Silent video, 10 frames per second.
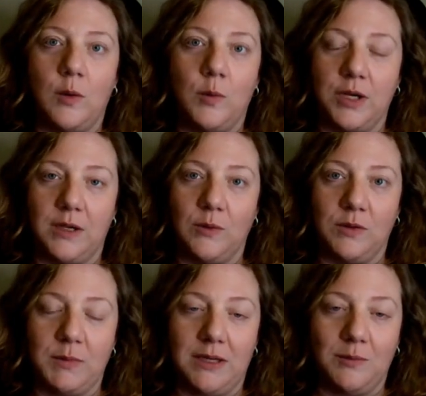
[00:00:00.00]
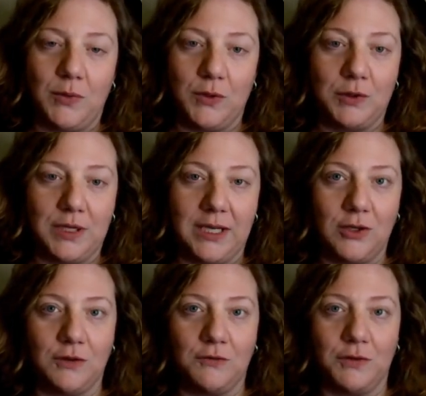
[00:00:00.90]
working with my computer, and I
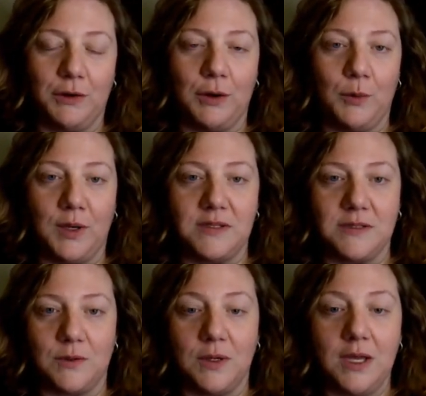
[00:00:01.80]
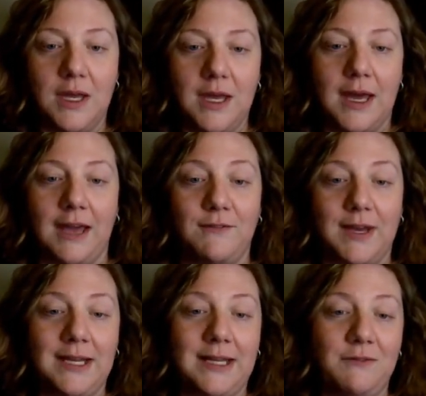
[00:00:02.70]
couldn't figure out why. So I
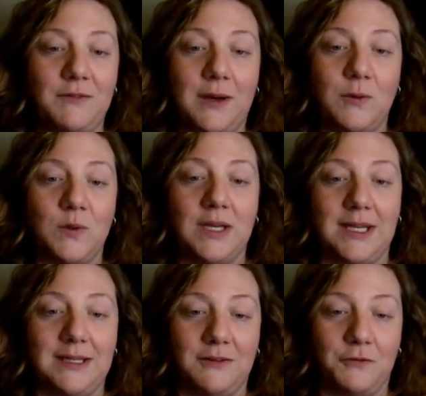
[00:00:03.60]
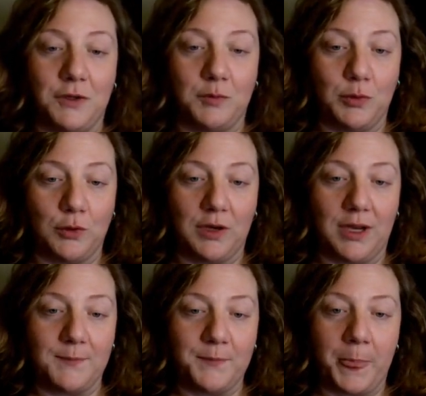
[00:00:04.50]
finally found a different
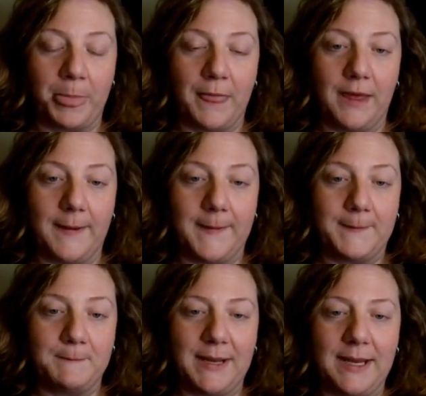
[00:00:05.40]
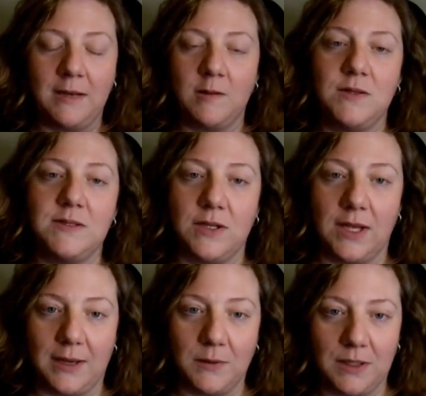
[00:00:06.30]
program. And I know there's a
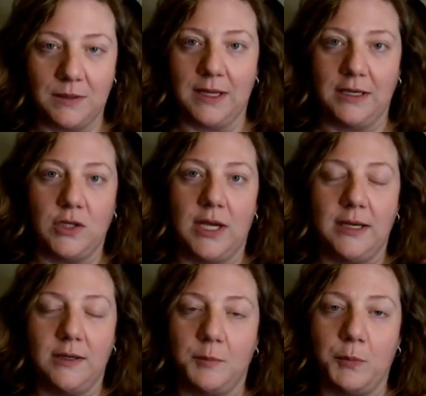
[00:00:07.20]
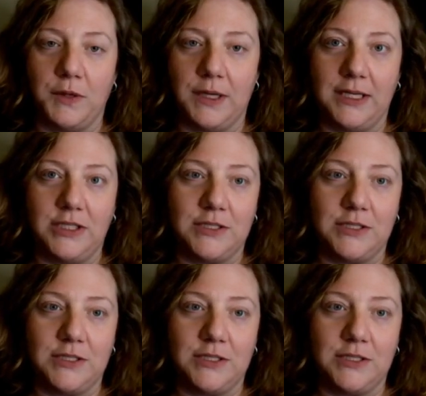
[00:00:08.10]
lot out there, and I tried a couple that